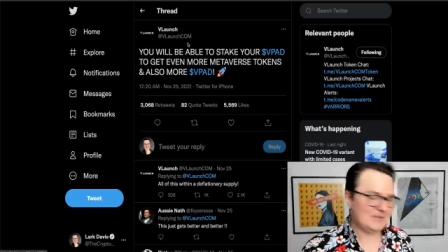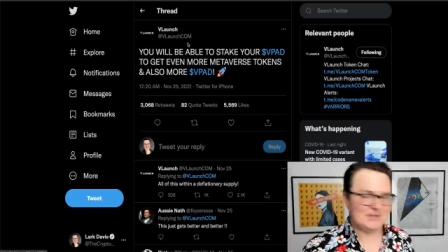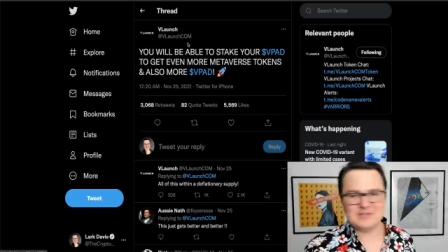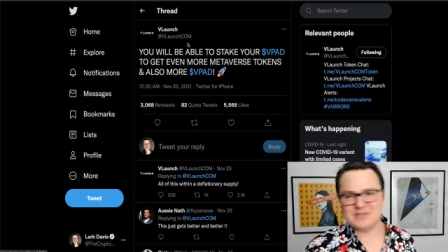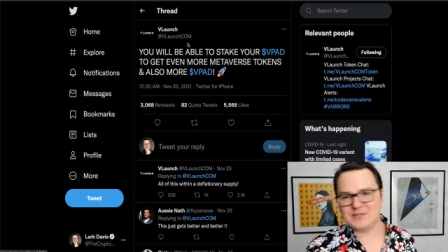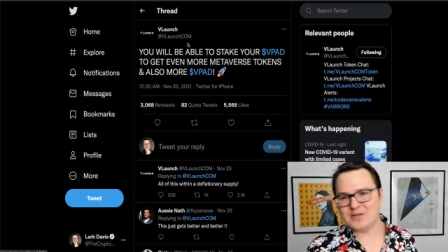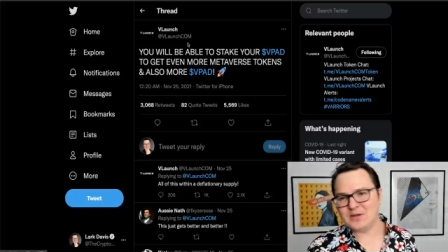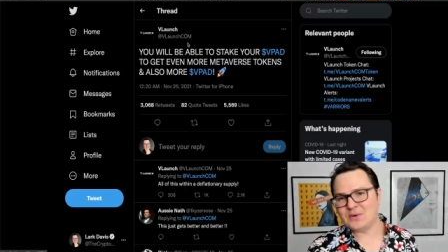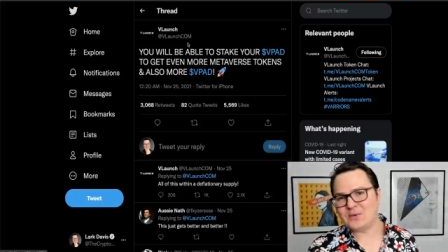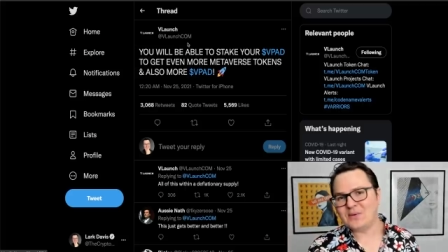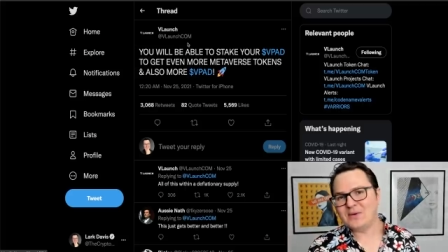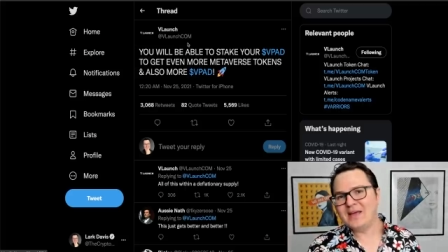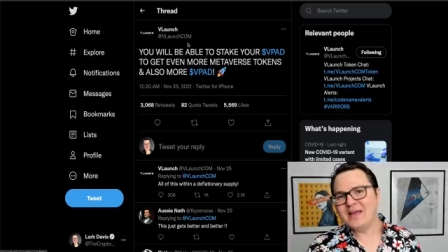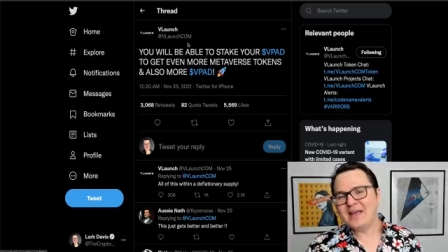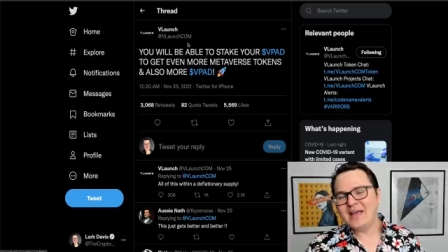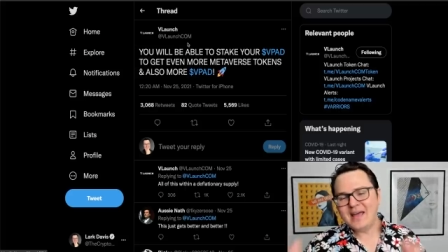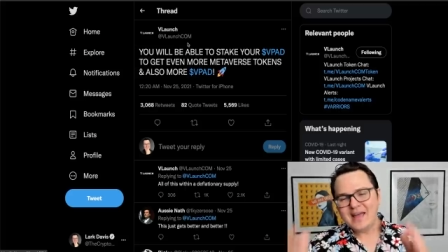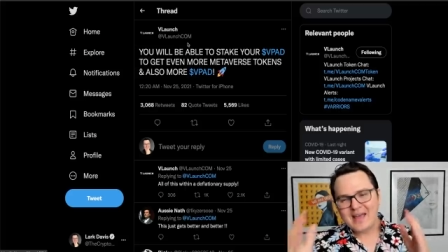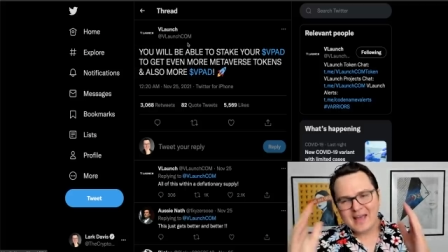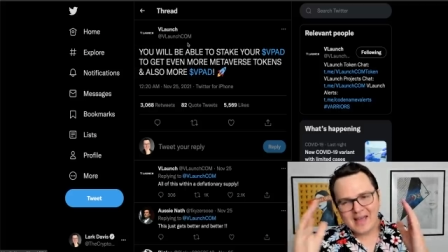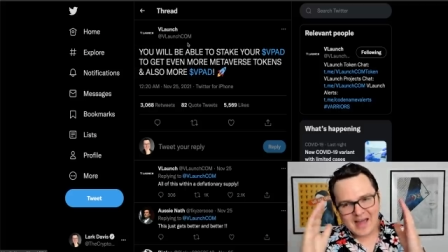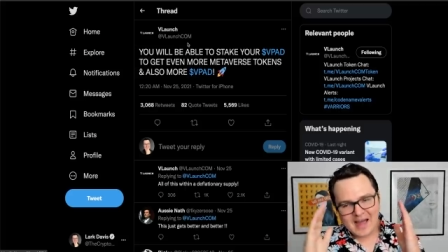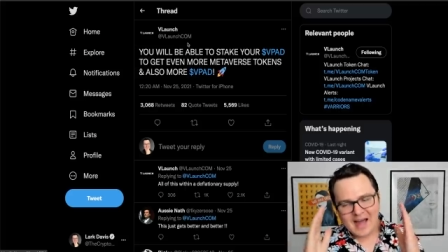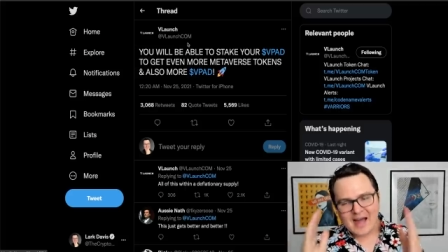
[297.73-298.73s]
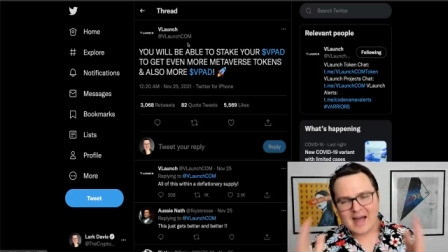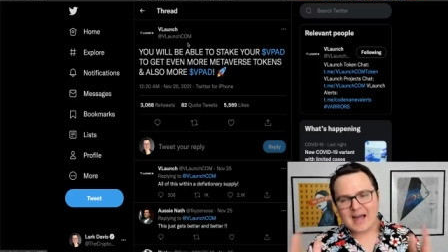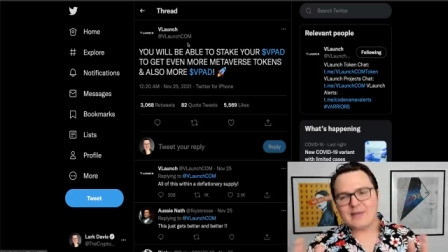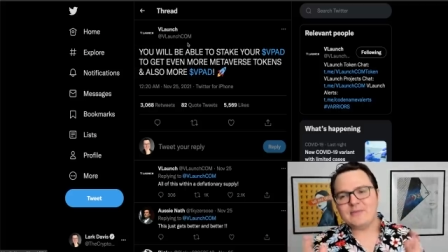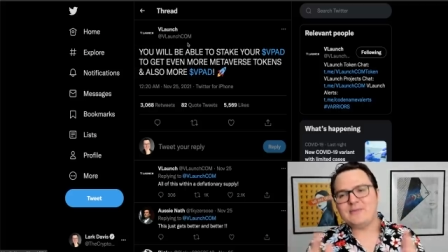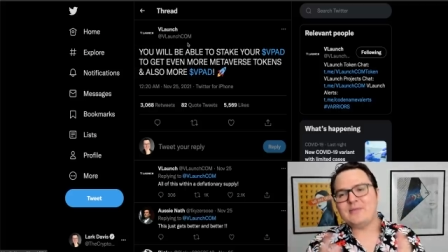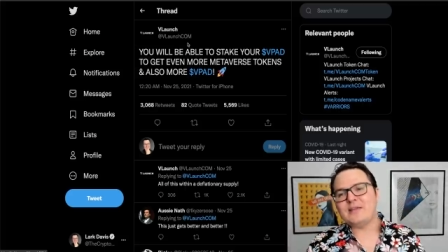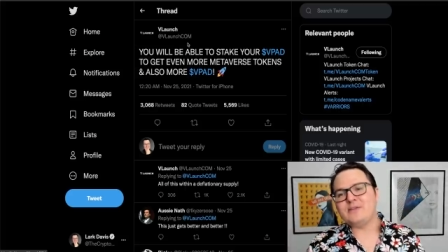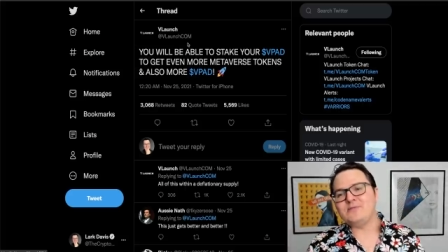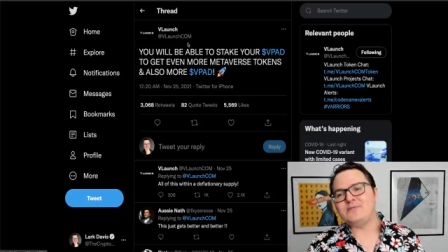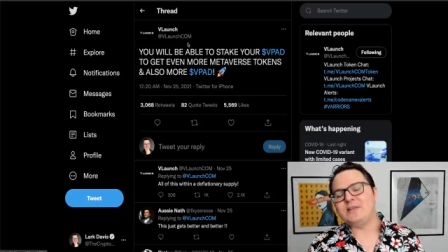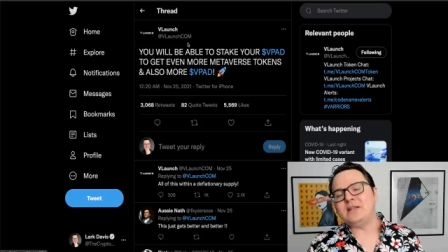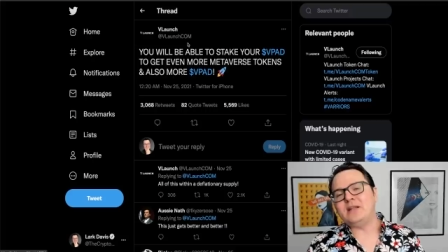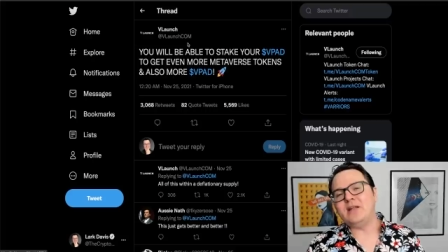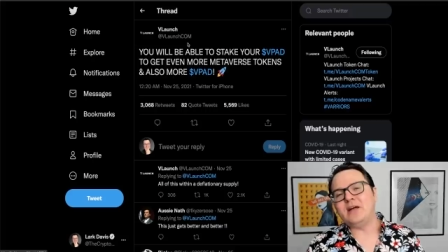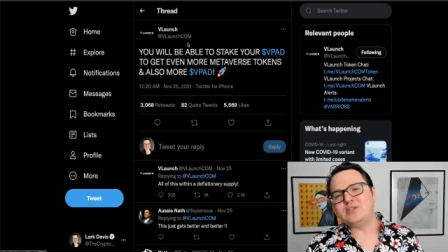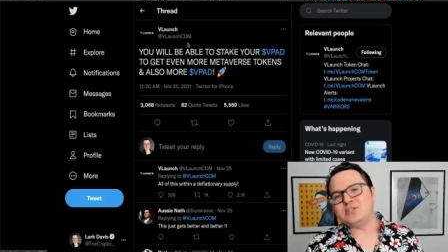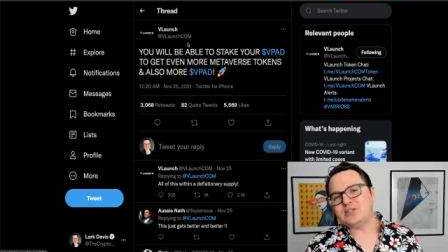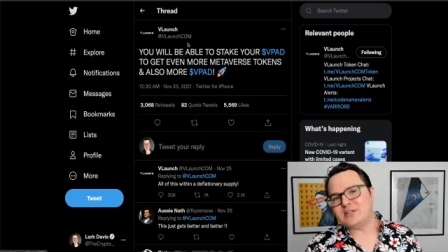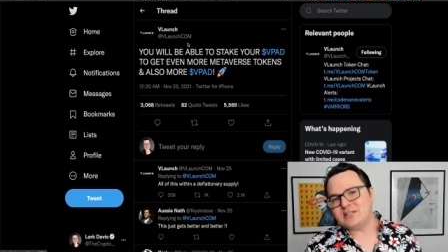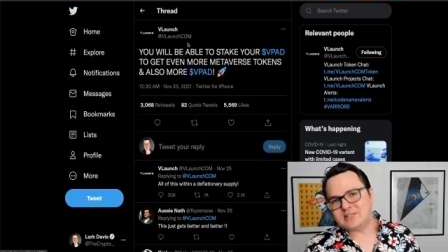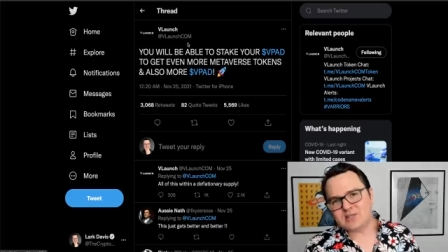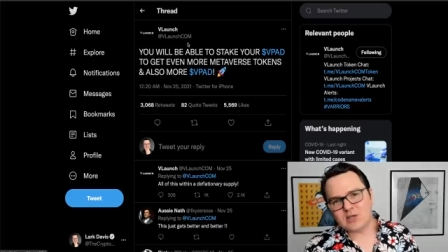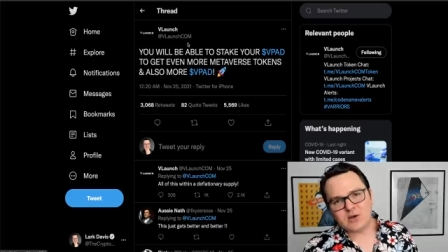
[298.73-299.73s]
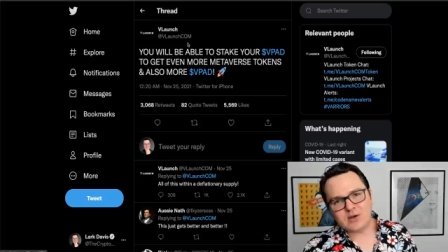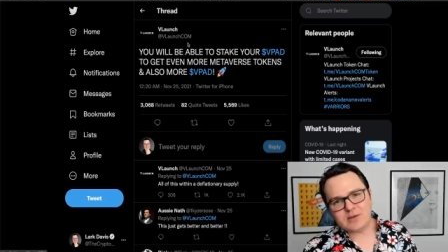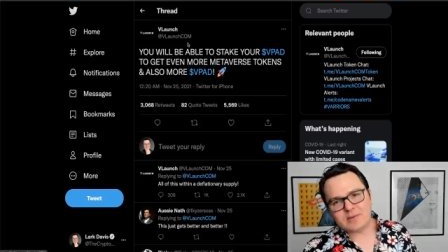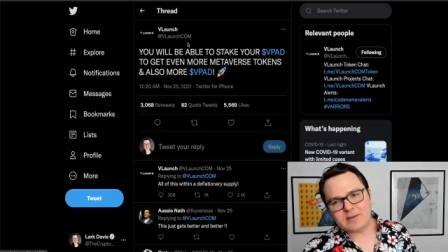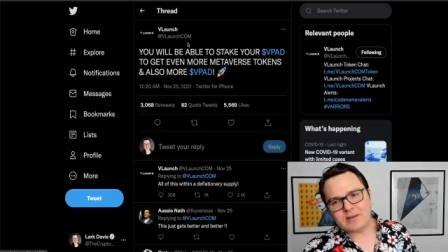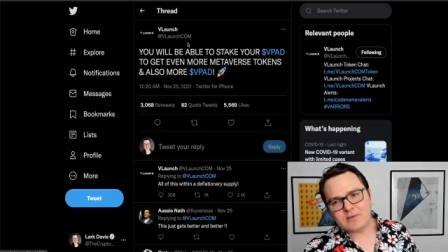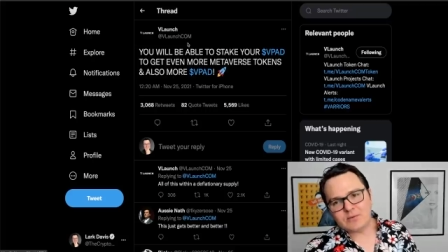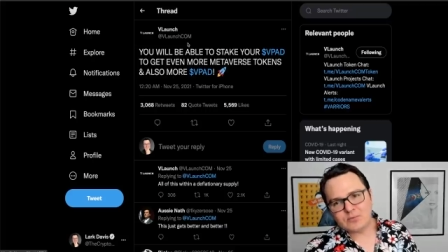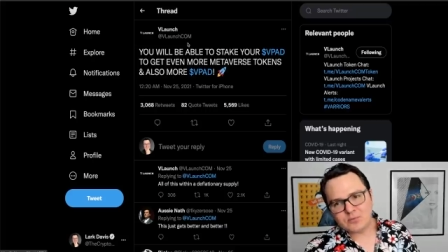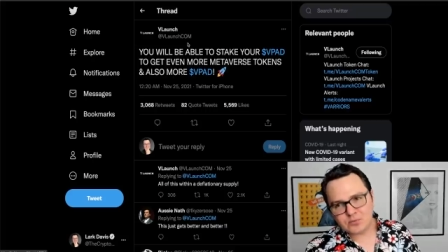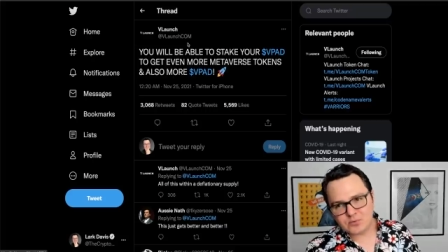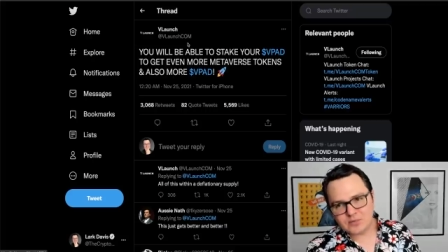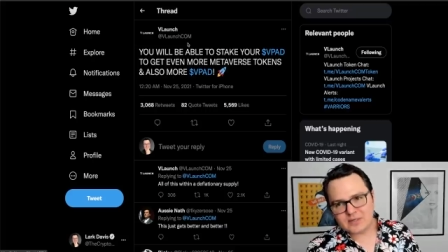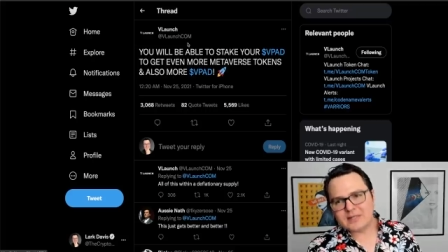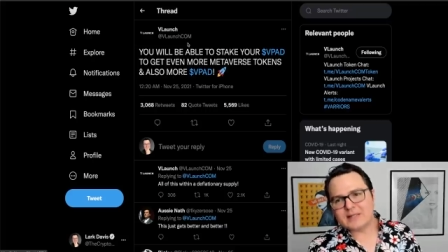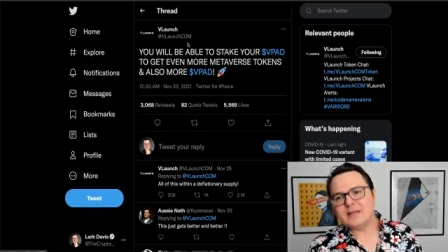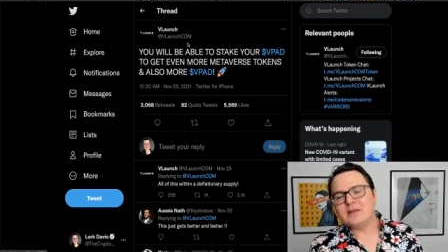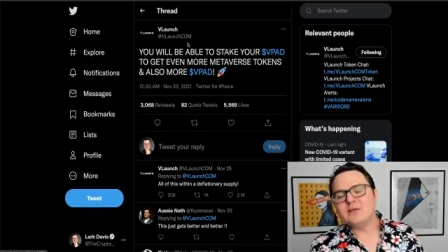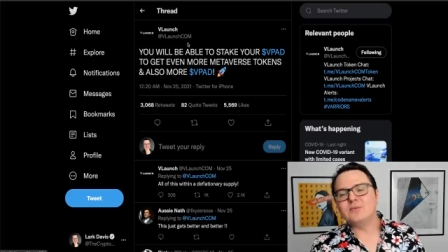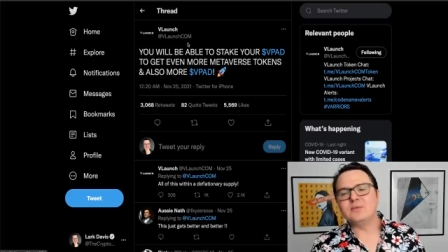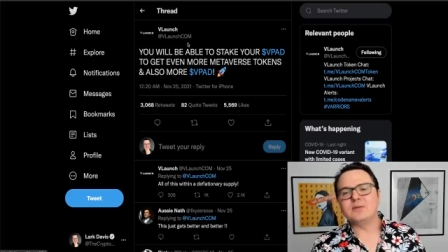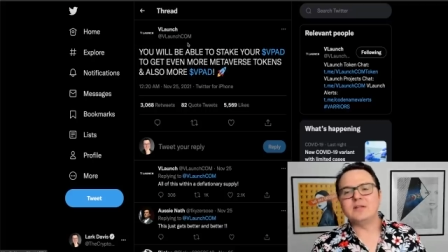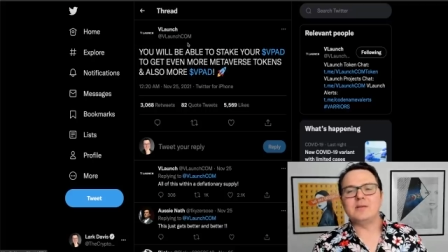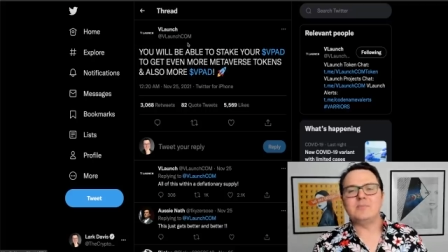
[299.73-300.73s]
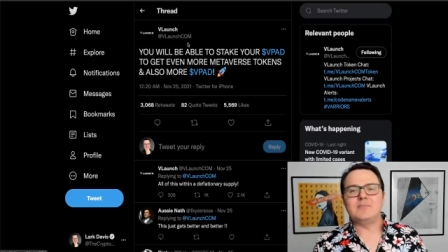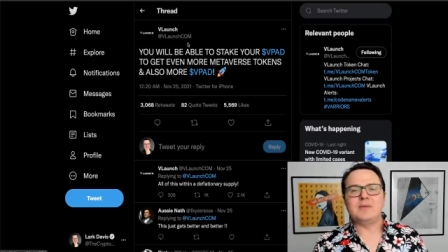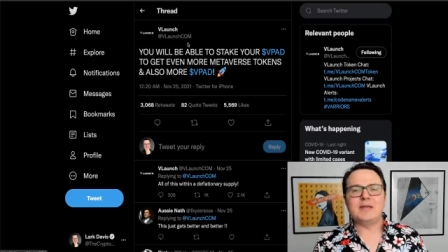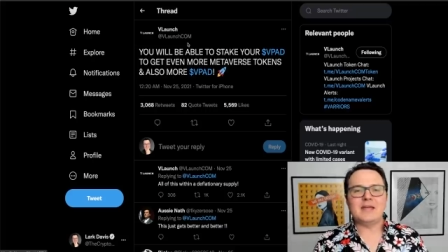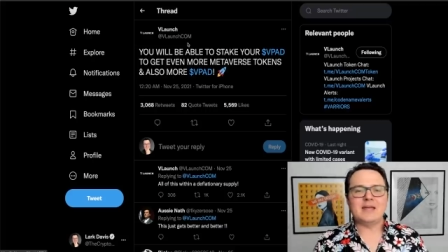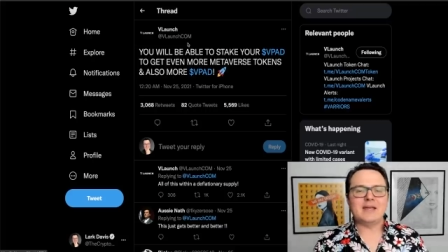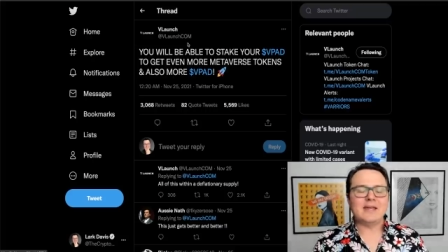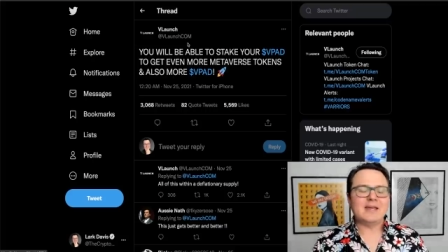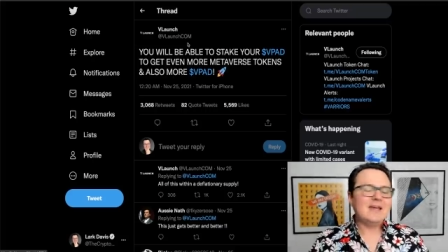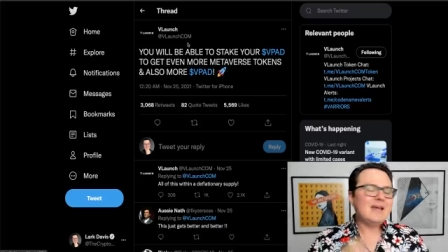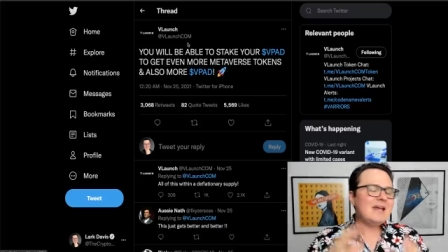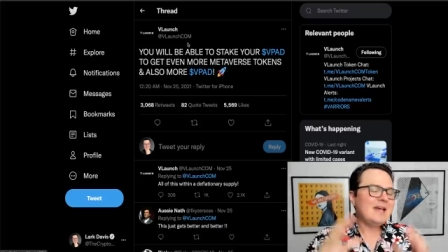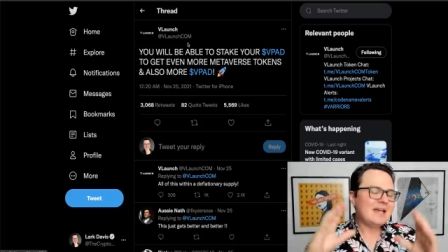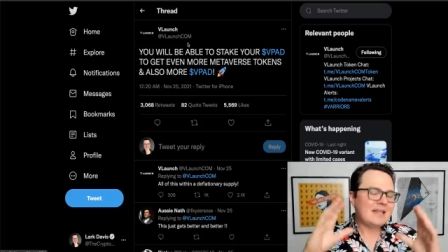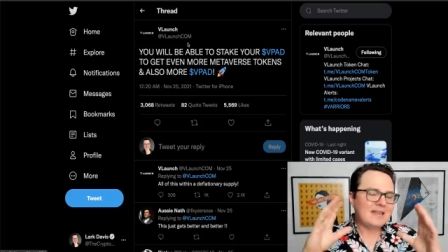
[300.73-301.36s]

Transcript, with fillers: So I think the launch is going to be really, really big.